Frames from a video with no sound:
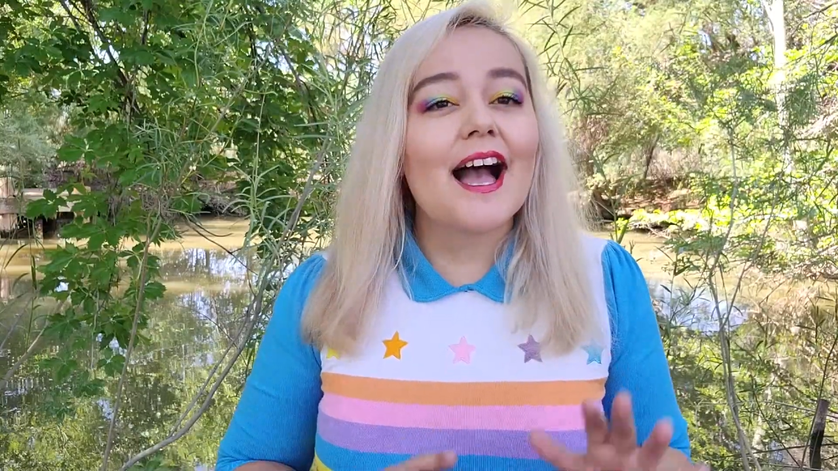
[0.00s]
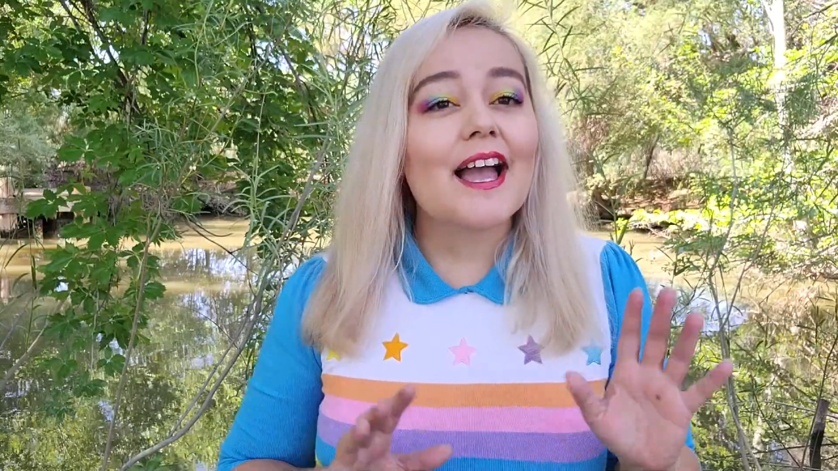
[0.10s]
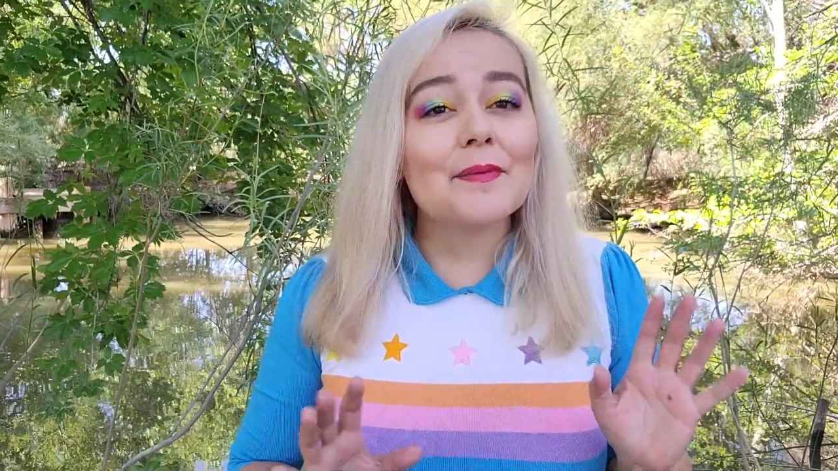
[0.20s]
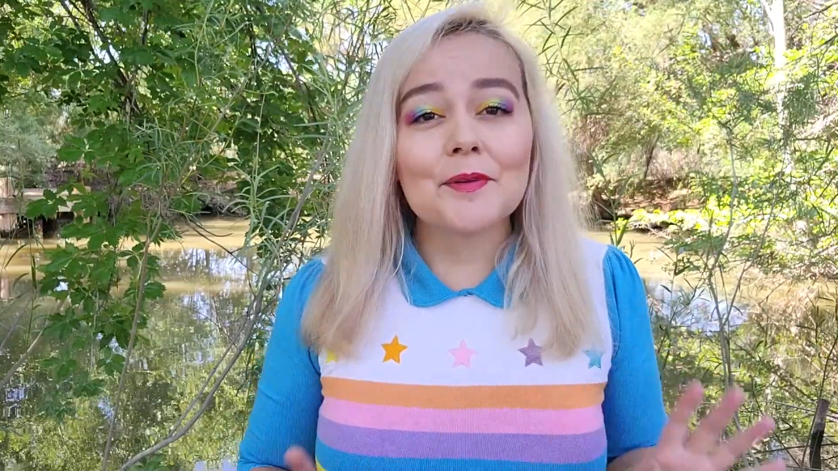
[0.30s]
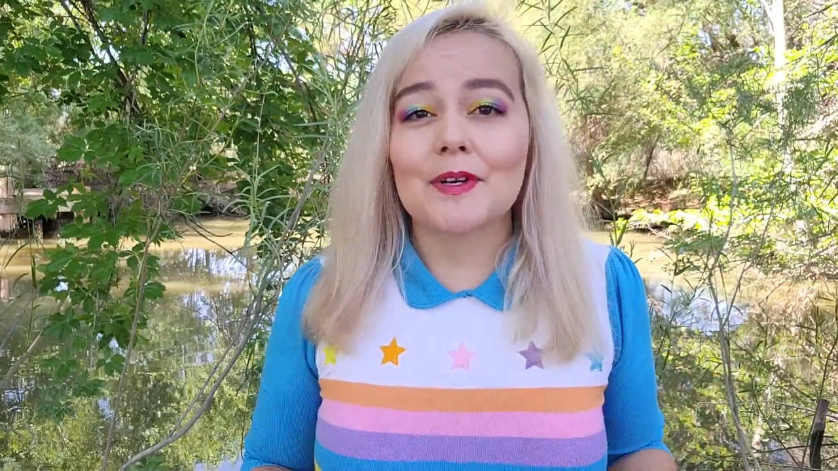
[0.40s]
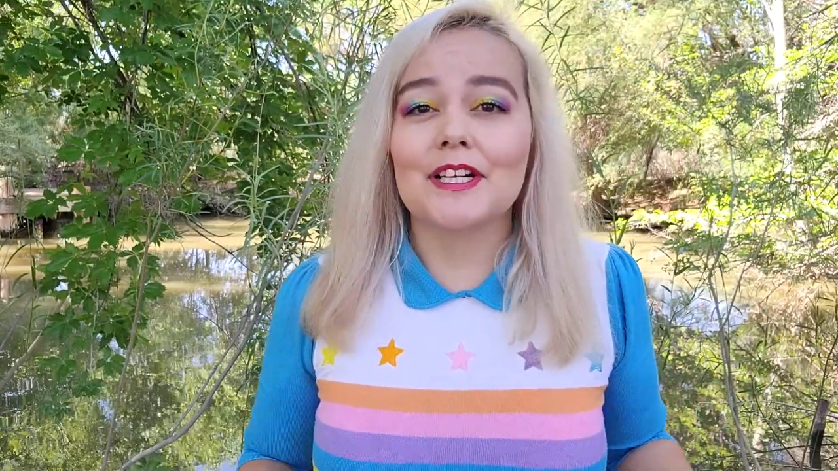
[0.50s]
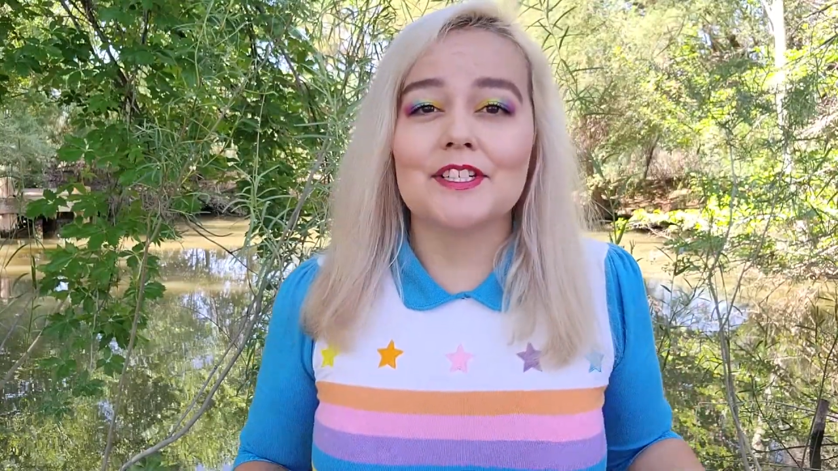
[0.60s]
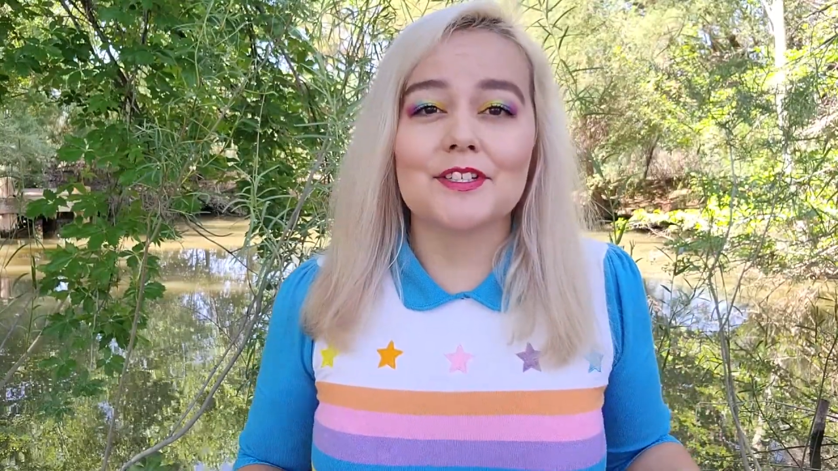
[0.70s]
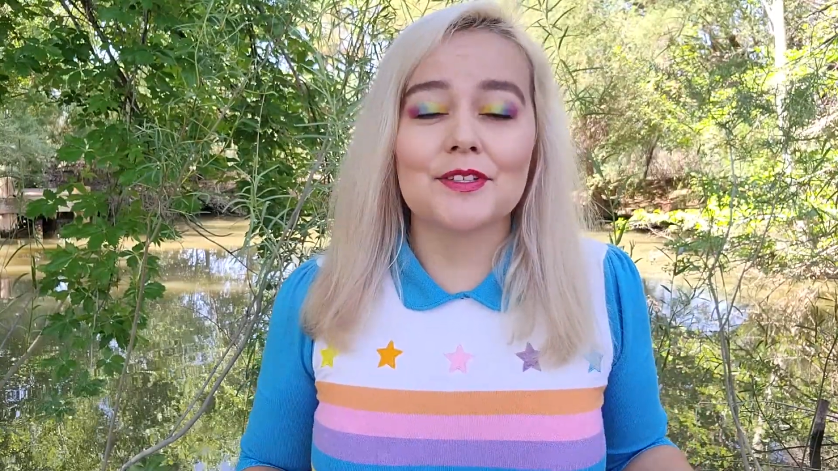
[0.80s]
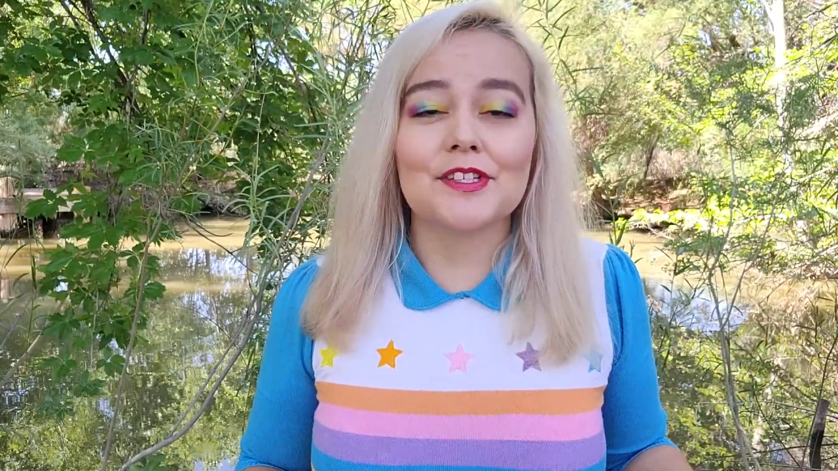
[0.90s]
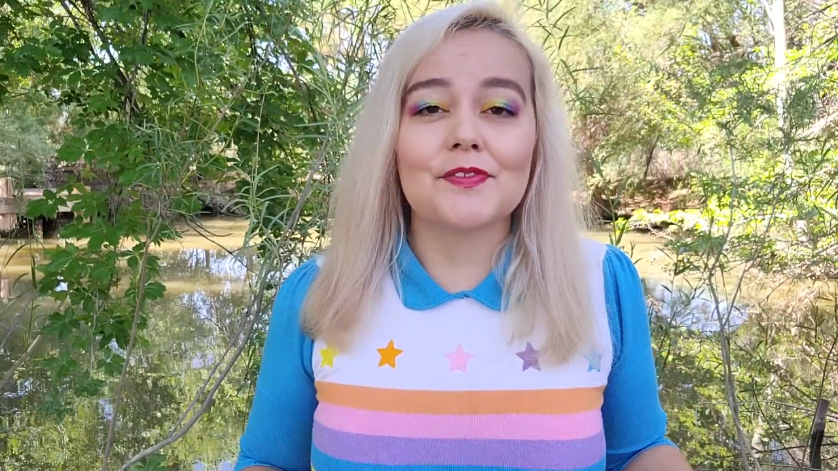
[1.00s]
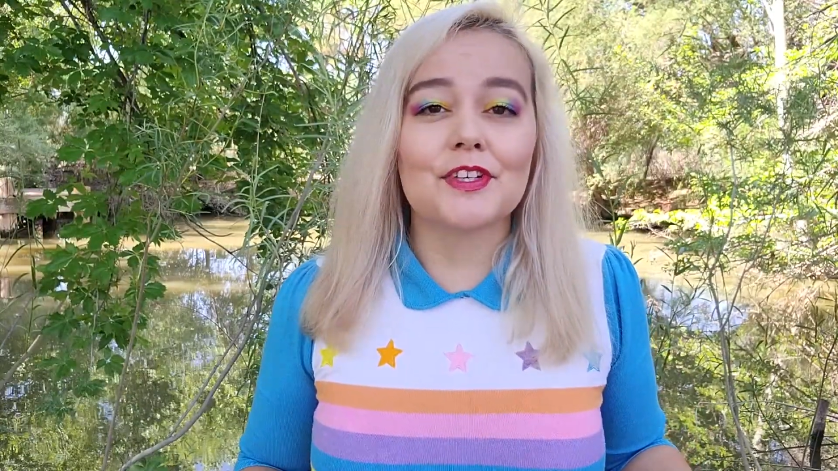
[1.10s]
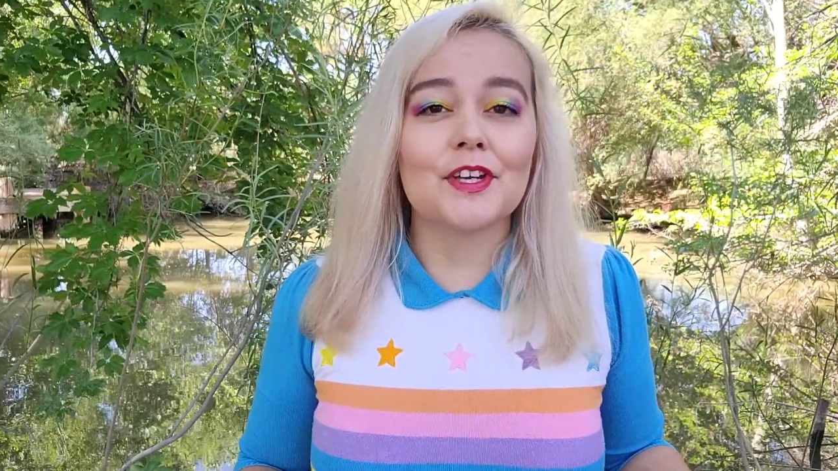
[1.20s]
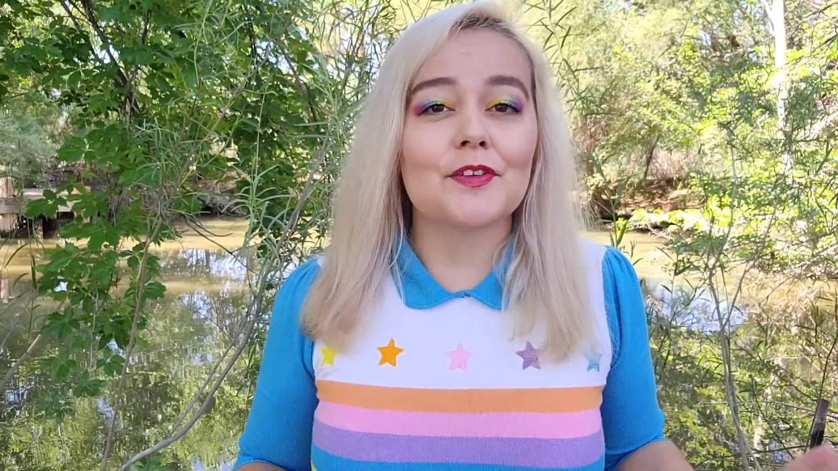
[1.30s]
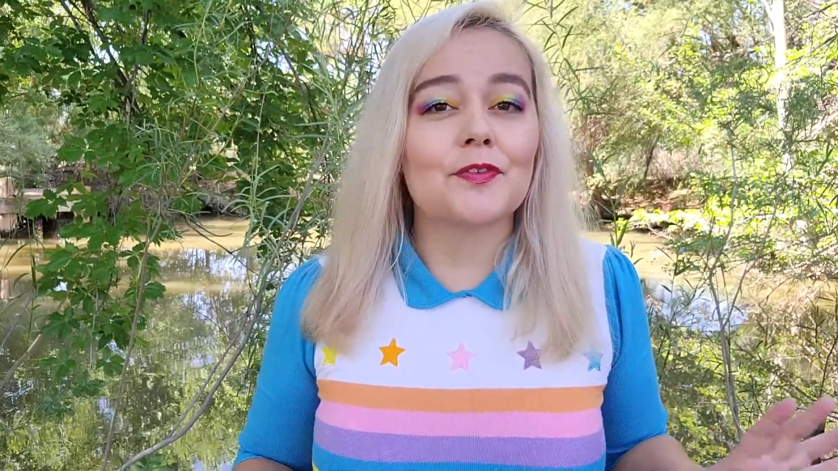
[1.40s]
I've been wanting to do this
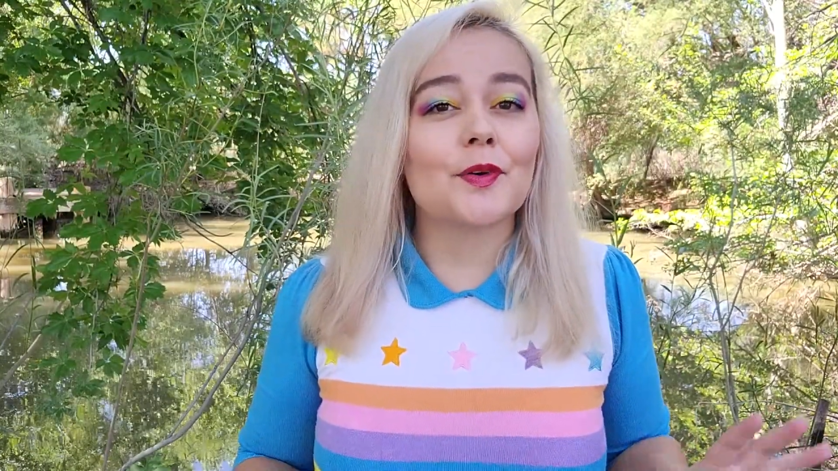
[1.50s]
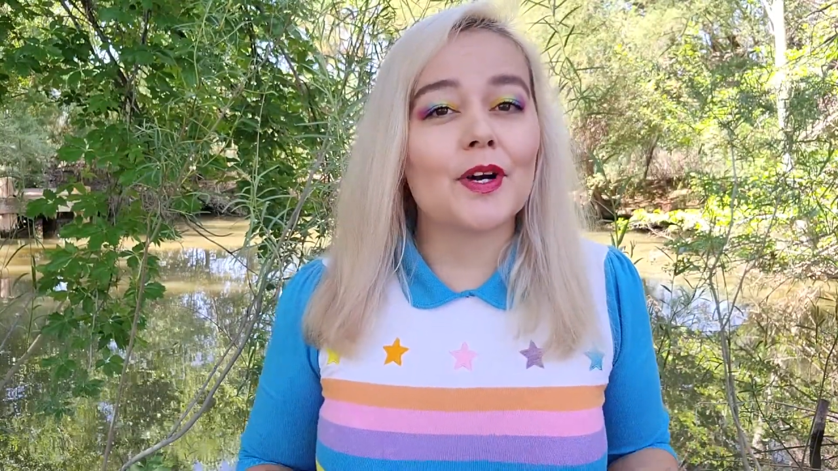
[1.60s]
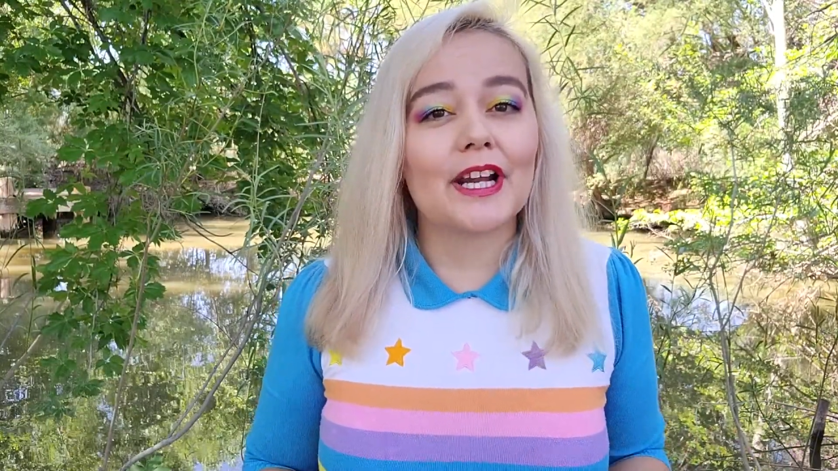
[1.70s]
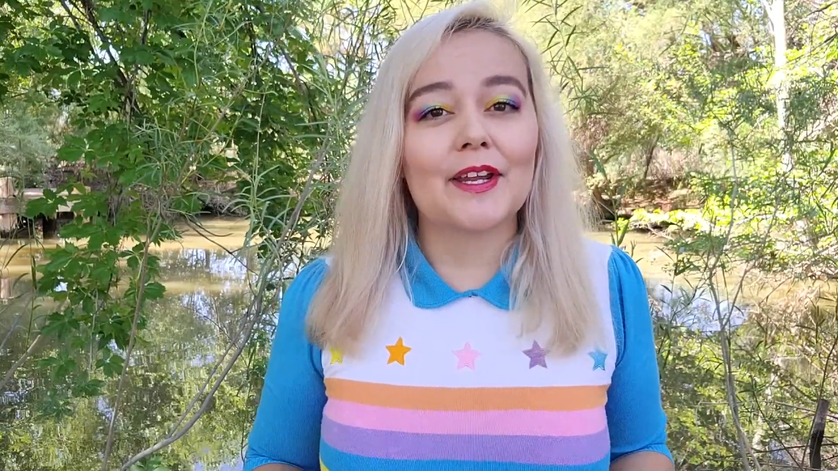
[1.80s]
video for